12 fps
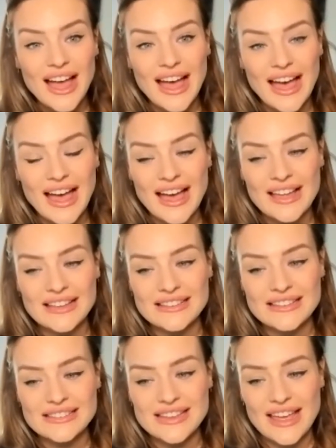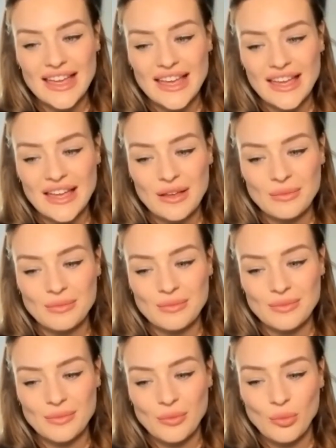And
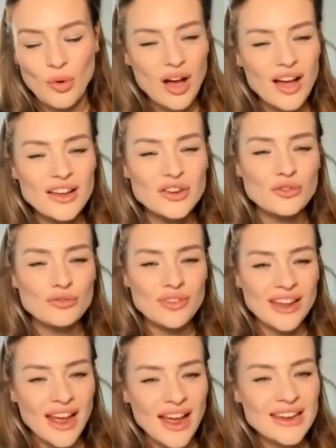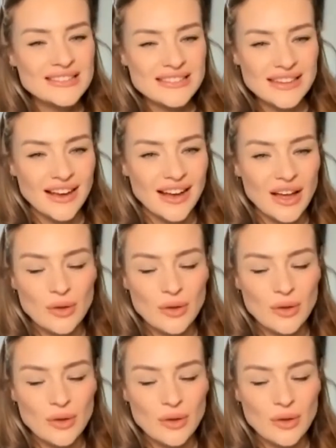what a great idea